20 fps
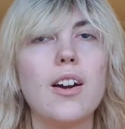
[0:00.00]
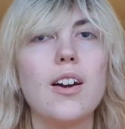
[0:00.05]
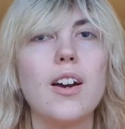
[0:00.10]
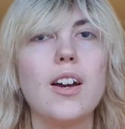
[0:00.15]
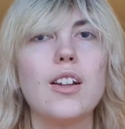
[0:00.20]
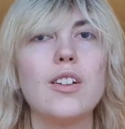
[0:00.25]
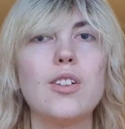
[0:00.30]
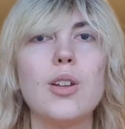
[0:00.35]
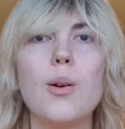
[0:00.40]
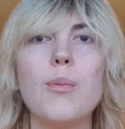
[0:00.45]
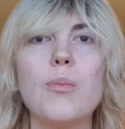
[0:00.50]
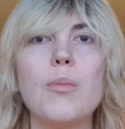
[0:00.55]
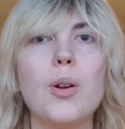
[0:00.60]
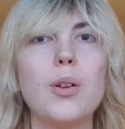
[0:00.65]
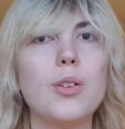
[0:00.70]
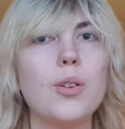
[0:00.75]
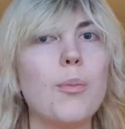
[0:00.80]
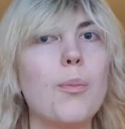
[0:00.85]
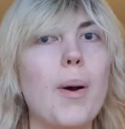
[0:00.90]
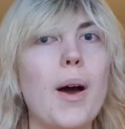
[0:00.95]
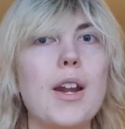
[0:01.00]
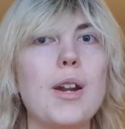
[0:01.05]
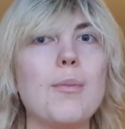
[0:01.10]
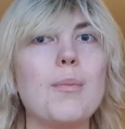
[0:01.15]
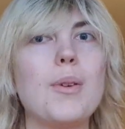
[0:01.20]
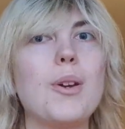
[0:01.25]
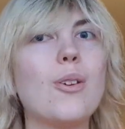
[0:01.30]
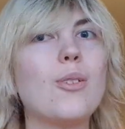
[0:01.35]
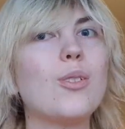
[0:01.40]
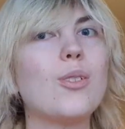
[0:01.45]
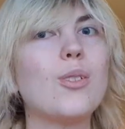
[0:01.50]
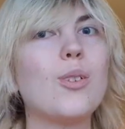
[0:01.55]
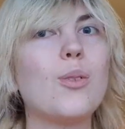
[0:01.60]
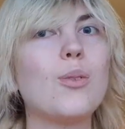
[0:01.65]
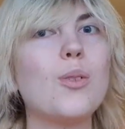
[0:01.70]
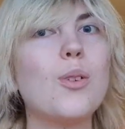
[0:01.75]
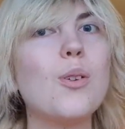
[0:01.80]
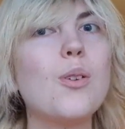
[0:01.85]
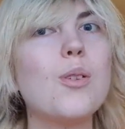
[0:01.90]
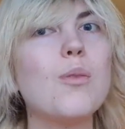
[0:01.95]
And some some part of me also
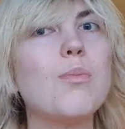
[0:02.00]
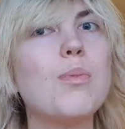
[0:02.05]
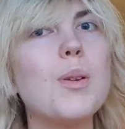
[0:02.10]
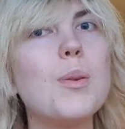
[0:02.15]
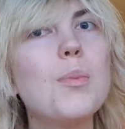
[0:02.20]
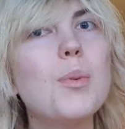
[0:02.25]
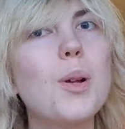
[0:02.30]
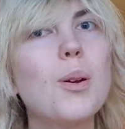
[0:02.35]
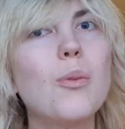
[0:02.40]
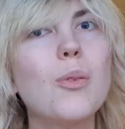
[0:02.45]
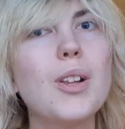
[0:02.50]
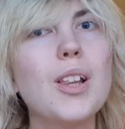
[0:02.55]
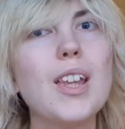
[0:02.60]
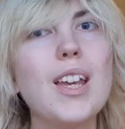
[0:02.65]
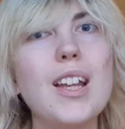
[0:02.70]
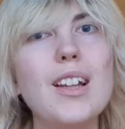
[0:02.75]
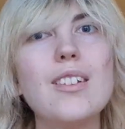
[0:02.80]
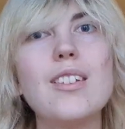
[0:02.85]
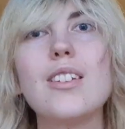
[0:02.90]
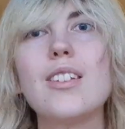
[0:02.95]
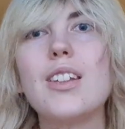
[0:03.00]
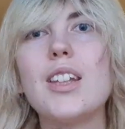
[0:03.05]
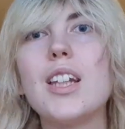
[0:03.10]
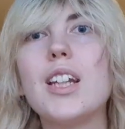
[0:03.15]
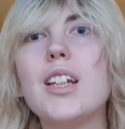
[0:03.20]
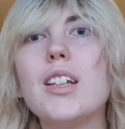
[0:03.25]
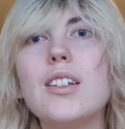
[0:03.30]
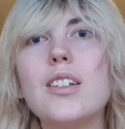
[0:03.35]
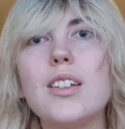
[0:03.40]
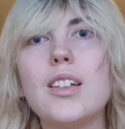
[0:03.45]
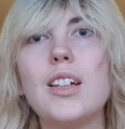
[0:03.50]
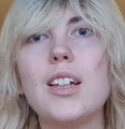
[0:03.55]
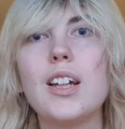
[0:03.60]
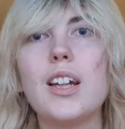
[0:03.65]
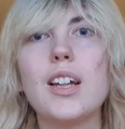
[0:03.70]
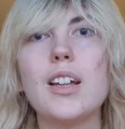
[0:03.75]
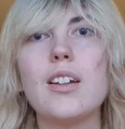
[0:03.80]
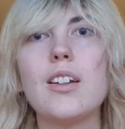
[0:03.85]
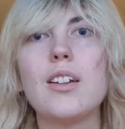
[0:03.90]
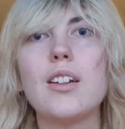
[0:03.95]
don't know if people are really interested in seeing
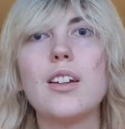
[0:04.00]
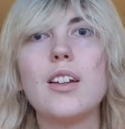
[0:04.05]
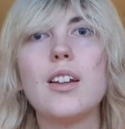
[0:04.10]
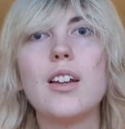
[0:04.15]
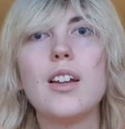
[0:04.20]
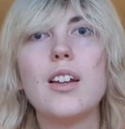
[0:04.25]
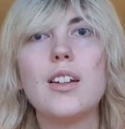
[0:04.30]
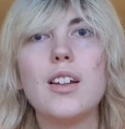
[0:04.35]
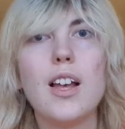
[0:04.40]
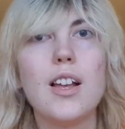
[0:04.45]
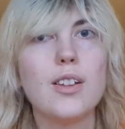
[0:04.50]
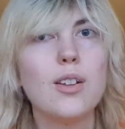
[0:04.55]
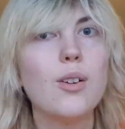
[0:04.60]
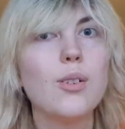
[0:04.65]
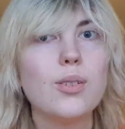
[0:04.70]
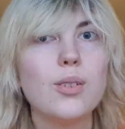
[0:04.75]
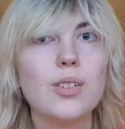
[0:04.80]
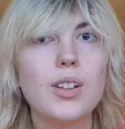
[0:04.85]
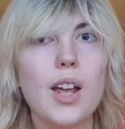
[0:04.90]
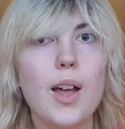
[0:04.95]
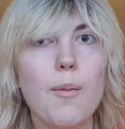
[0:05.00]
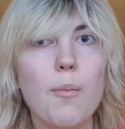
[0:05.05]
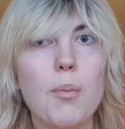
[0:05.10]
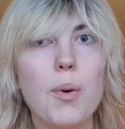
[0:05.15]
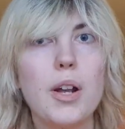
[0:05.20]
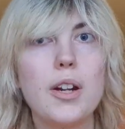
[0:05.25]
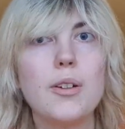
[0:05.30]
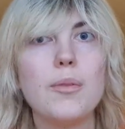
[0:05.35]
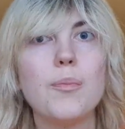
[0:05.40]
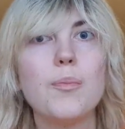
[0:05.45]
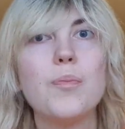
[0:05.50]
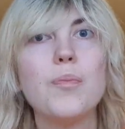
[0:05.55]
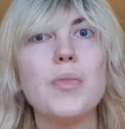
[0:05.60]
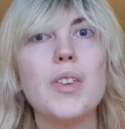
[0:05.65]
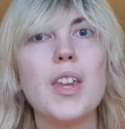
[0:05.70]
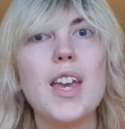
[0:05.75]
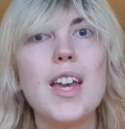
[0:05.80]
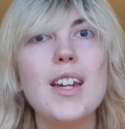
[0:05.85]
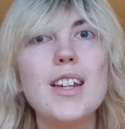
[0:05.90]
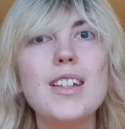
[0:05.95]
it. That's also that, but
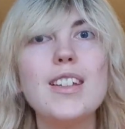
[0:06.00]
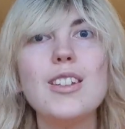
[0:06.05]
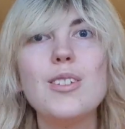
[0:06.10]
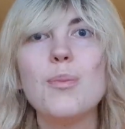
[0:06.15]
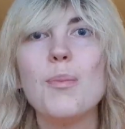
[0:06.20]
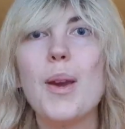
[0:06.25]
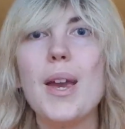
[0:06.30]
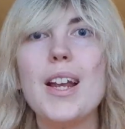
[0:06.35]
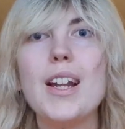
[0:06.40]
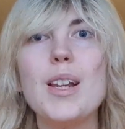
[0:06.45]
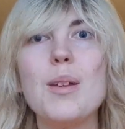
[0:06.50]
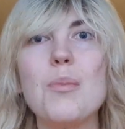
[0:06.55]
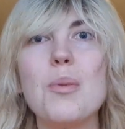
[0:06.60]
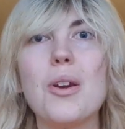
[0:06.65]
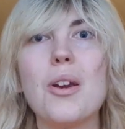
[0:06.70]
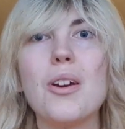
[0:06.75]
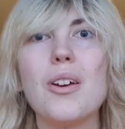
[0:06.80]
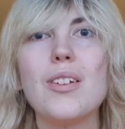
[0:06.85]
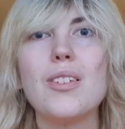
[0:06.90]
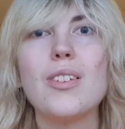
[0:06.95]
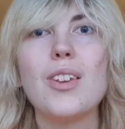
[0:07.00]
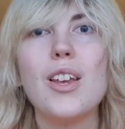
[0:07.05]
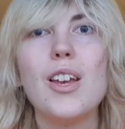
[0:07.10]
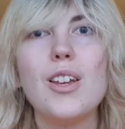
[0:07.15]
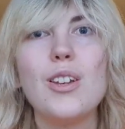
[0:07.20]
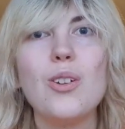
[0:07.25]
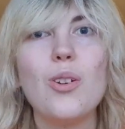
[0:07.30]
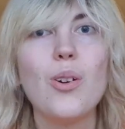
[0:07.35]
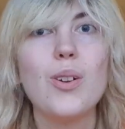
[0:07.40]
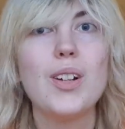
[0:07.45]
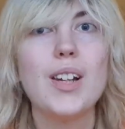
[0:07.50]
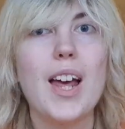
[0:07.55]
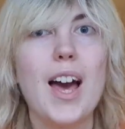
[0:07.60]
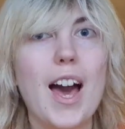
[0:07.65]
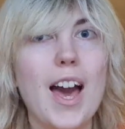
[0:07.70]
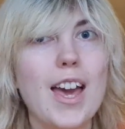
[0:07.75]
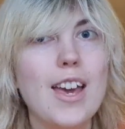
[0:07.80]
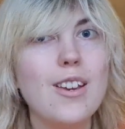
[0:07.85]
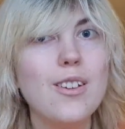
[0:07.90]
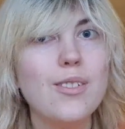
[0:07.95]
it is mainly because your
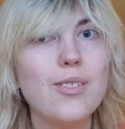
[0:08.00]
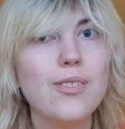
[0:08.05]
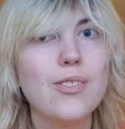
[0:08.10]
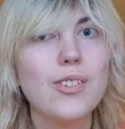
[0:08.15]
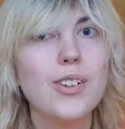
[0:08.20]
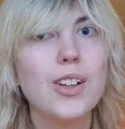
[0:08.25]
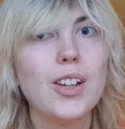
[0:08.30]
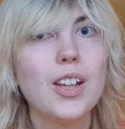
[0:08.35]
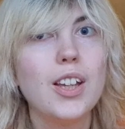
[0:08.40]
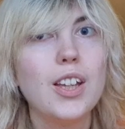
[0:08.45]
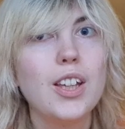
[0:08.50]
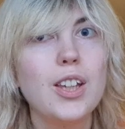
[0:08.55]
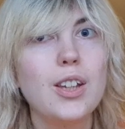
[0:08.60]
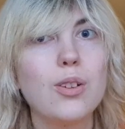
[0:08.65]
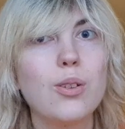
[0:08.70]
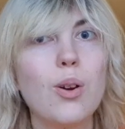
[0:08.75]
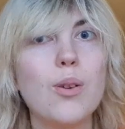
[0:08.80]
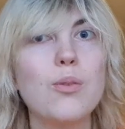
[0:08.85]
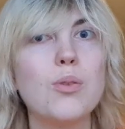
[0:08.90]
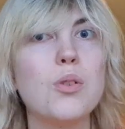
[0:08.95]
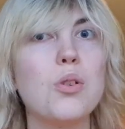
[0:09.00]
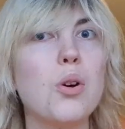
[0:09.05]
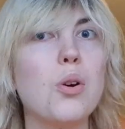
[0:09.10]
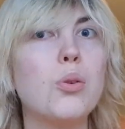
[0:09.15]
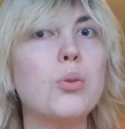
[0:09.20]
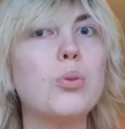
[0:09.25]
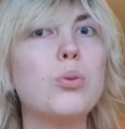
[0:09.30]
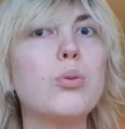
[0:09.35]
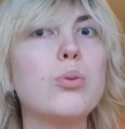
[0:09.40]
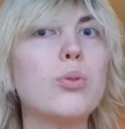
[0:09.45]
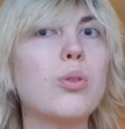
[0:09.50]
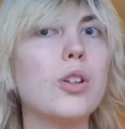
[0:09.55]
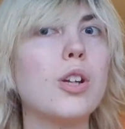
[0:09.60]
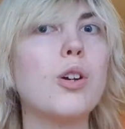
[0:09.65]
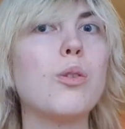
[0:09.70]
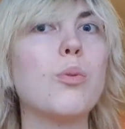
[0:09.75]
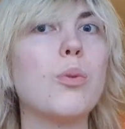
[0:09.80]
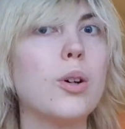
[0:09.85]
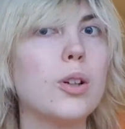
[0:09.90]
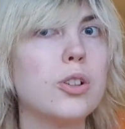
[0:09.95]
life, you don't know who's
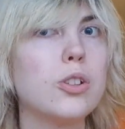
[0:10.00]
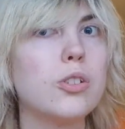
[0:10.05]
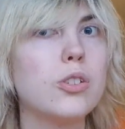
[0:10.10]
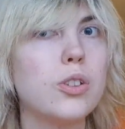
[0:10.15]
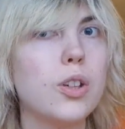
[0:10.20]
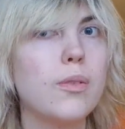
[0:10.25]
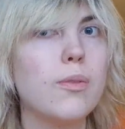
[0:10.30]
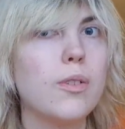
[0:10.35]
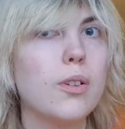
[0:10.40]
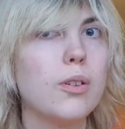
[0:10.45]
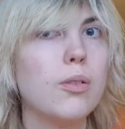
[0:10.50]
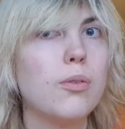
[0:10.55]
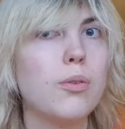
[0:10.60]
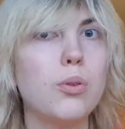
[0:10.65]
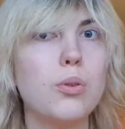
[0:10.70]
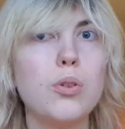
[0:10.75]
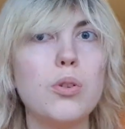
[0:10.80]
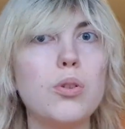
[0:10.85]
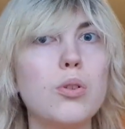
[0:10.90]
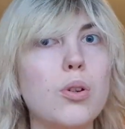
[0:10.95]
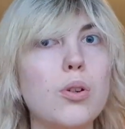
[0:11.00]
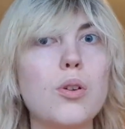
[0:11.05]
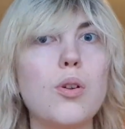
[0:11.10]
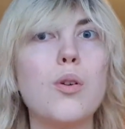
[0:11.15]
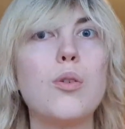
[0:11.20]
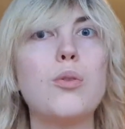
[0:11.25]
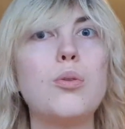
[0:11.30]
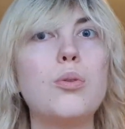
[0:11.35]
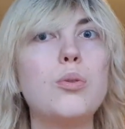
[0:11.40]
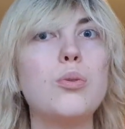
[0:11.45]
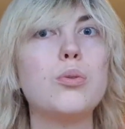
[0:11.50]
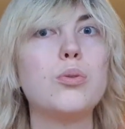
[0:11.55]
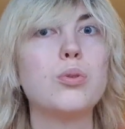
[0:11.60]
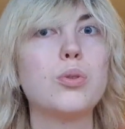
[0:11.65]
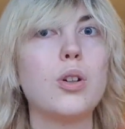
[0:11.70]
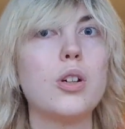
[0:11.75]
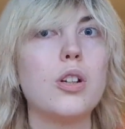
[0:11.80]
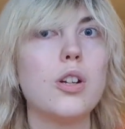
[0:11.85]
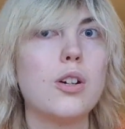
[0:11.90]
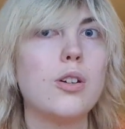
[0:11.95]
gonna watch the, you don't know who's
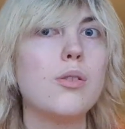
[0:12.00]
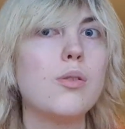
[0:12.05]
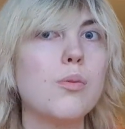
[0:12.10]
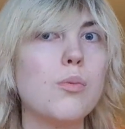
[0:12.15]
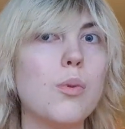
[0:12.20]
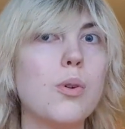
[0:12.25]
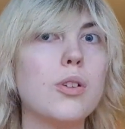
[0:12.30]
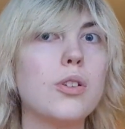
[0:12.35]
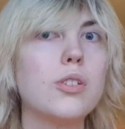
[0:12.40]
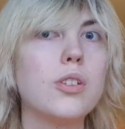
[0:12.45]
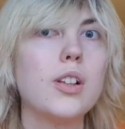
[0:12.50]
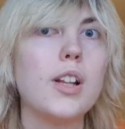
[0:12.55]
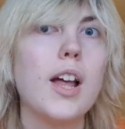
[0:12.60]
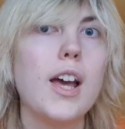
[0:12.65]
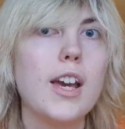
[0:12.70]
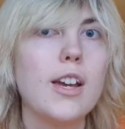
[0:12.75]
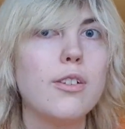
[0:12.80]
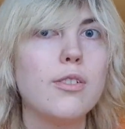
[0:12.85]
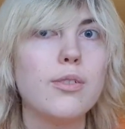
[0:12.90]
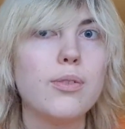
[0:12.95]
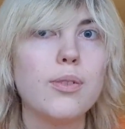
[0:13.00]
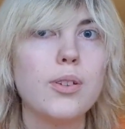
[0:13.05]
gonna watch the life,